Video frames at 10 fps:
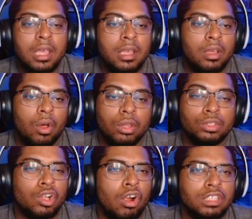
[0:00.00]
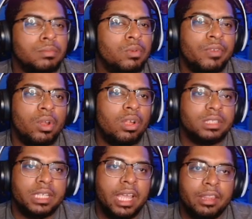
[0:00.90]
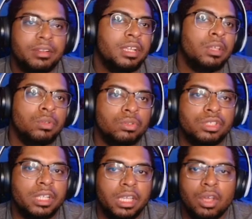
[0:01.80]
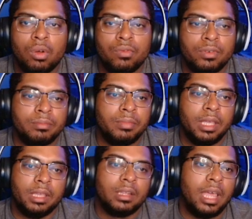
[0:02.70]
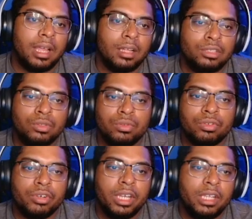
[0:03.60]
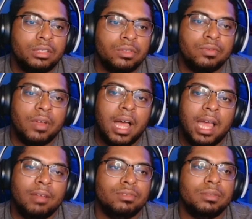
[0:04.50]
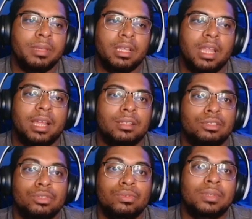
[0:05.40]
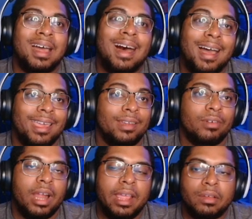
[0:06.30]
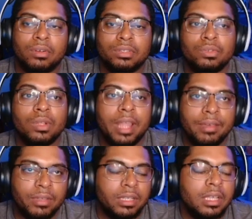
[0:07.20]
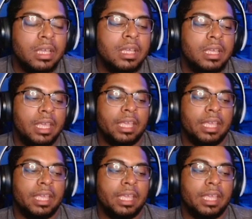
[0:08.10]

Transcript: All those cards moving all together, he'll usually go from being like a 2/3, 2/5 to being like a 2/9, right? Or 2/11. It